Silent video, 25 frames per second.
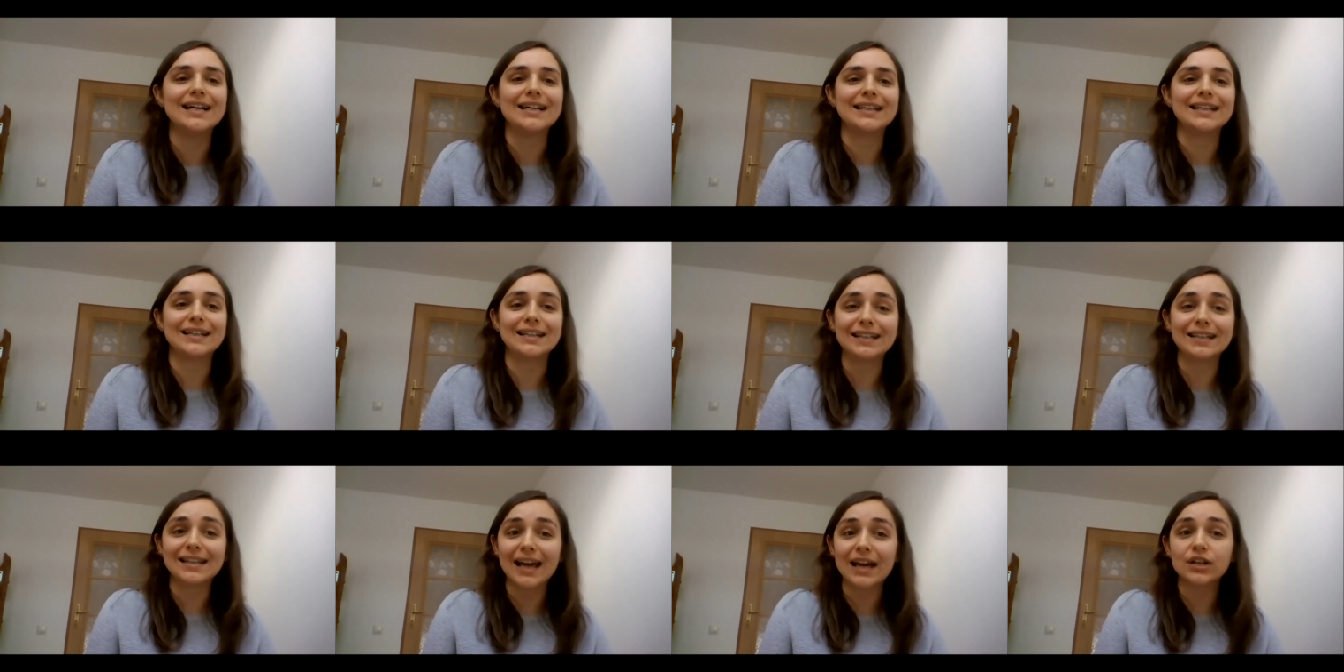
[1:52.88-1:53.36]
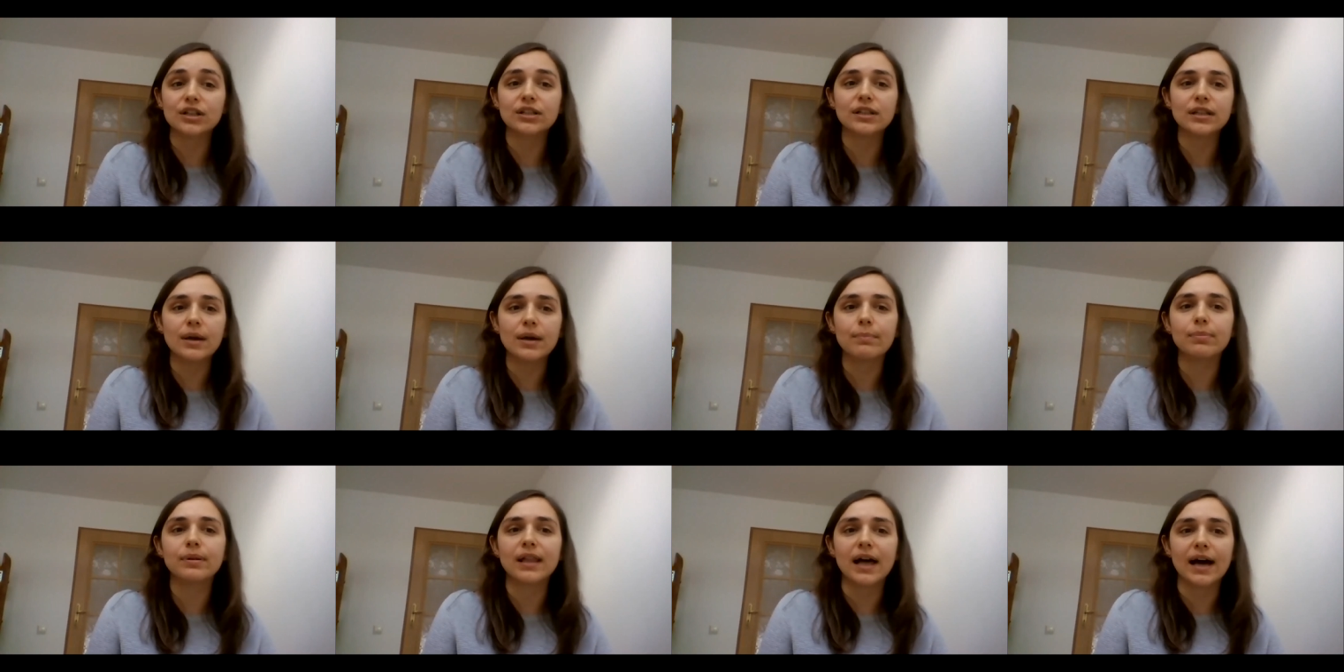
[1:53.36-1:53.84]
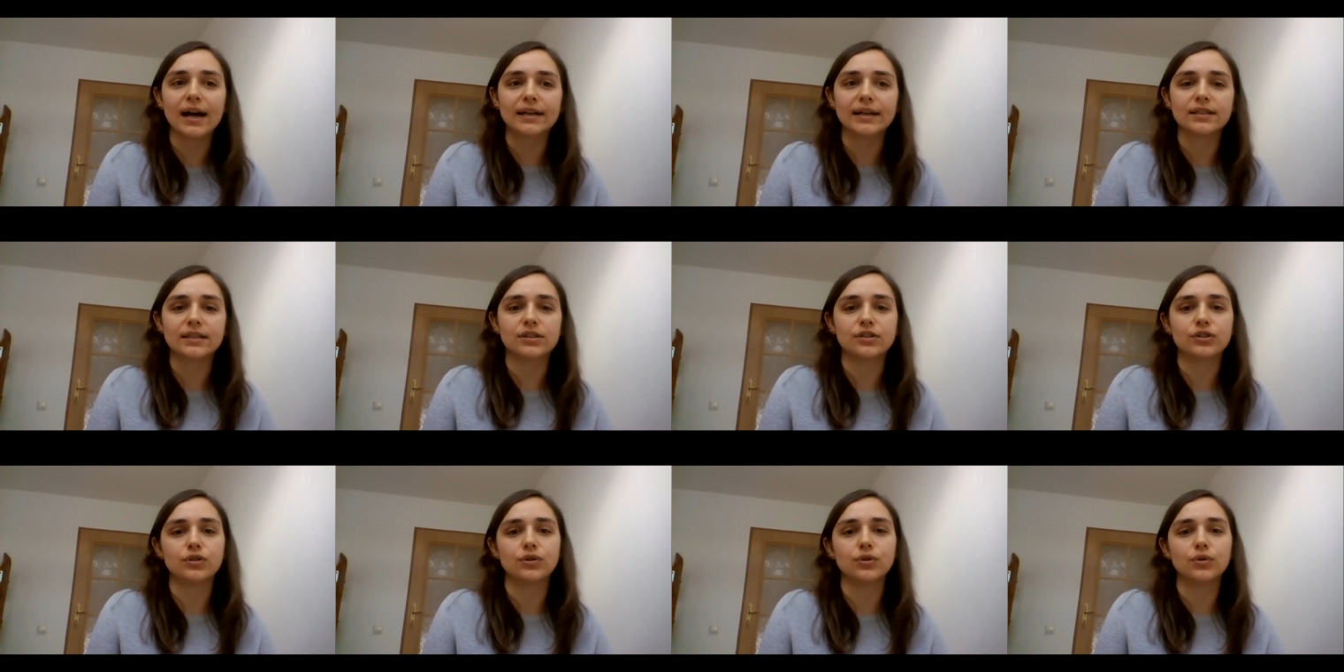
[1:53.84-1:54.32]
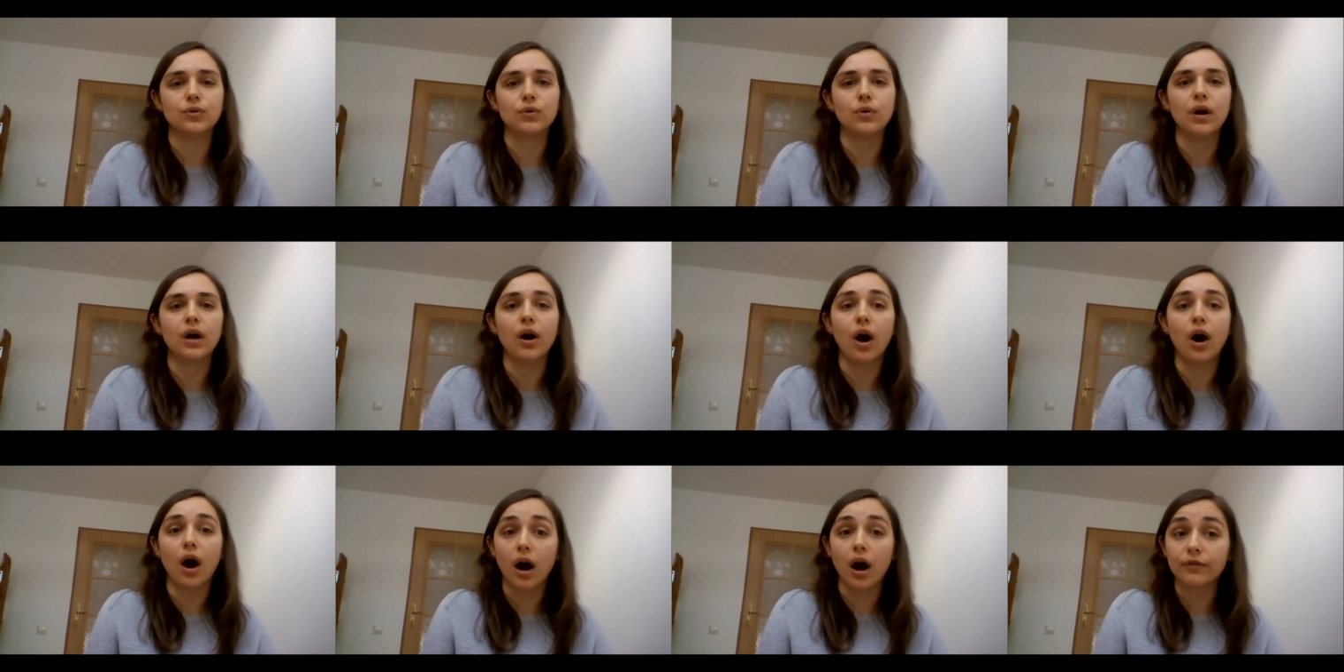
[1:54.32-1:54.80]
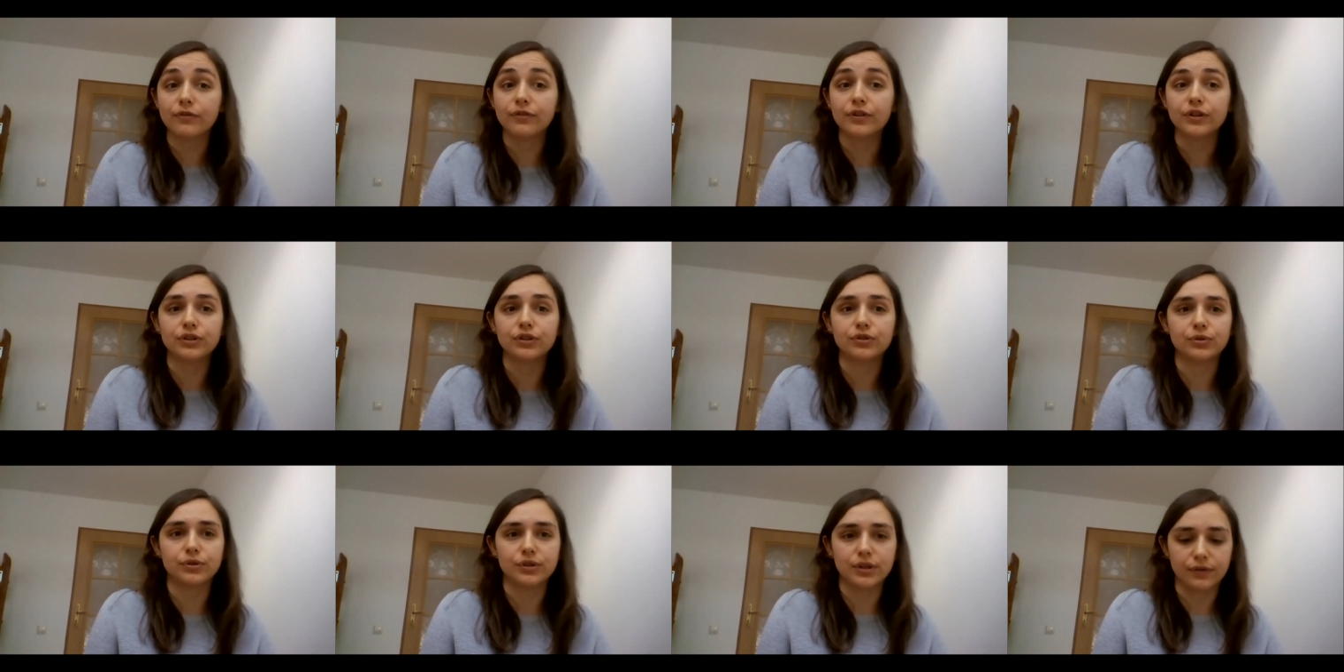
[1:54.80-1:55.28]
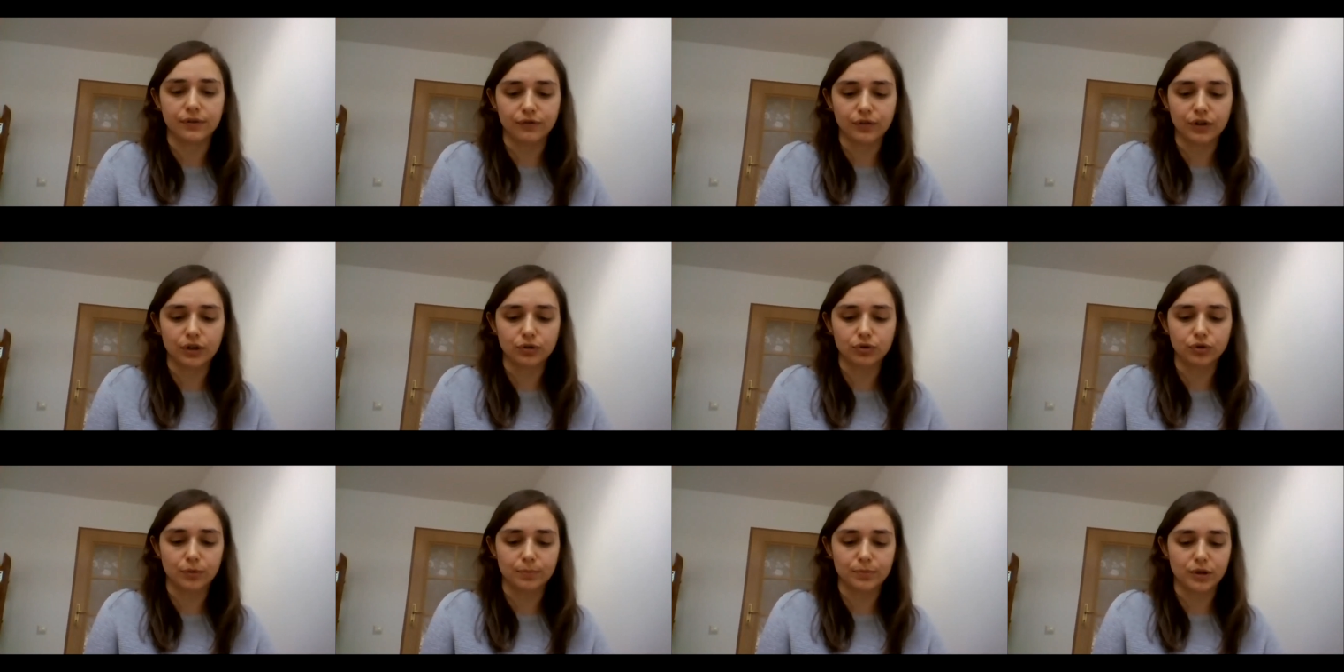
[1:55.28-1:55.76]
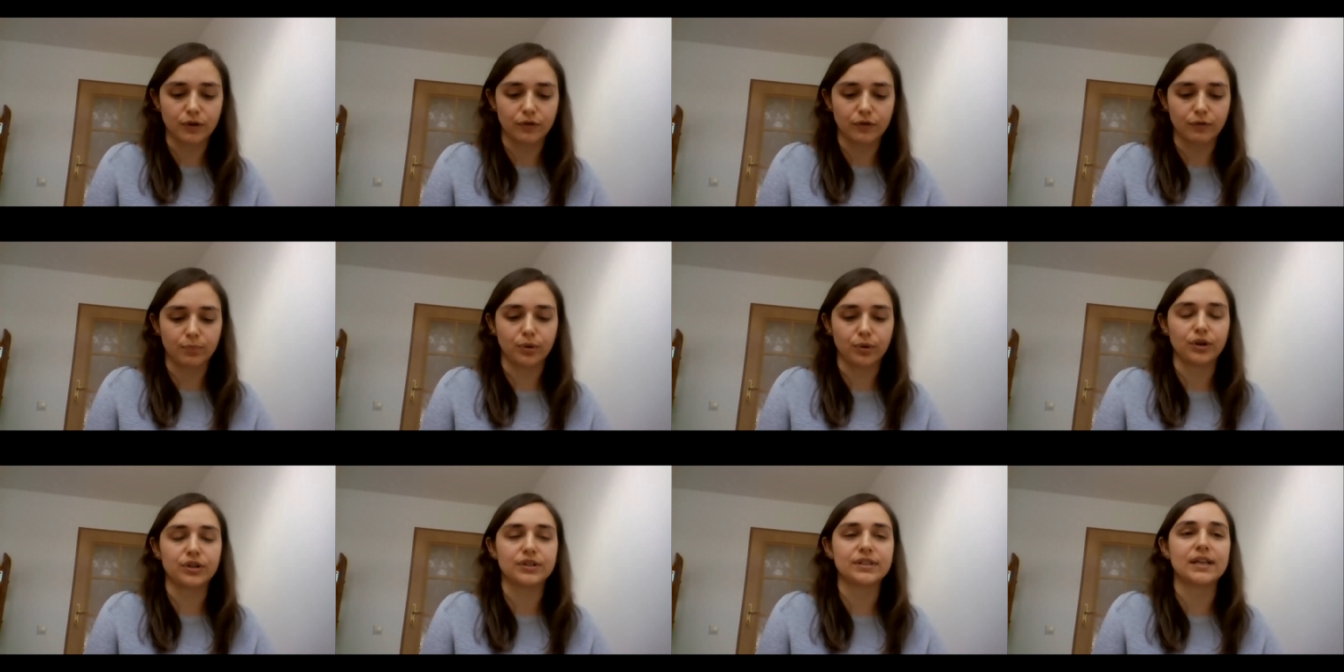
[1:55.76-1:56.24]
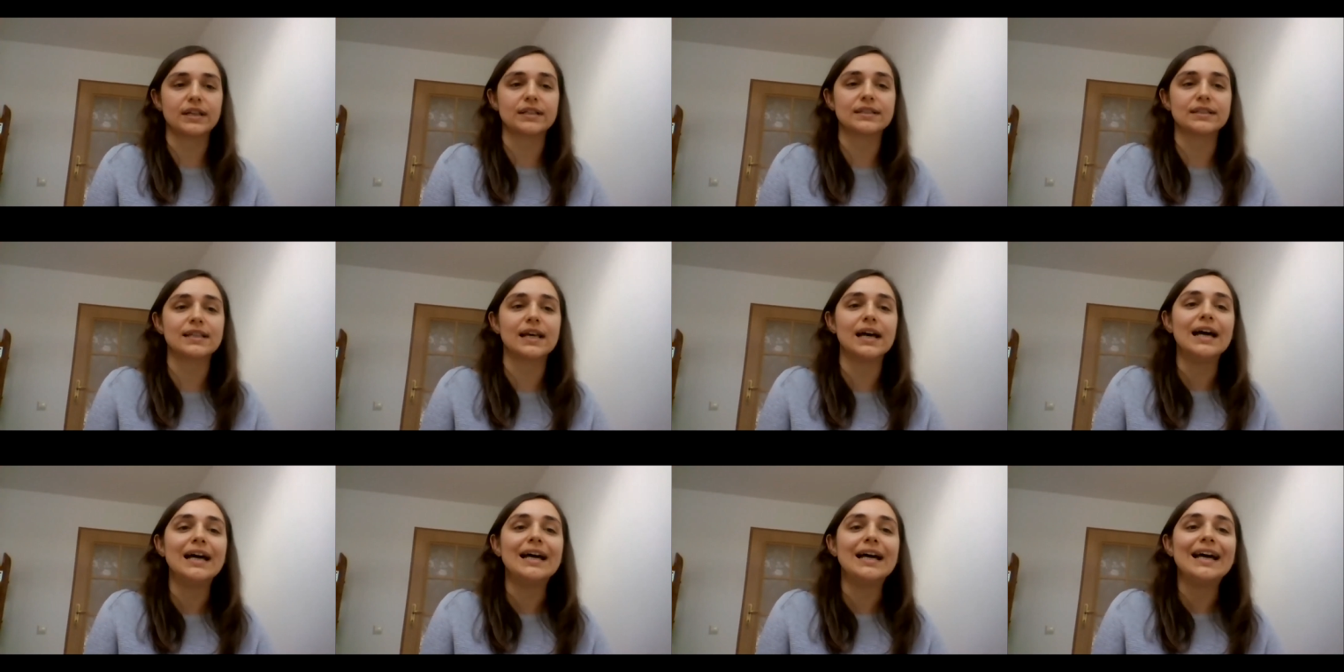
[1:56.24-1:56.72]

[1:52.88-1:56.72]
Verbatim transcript: that it actually applies to often to different groups of persons.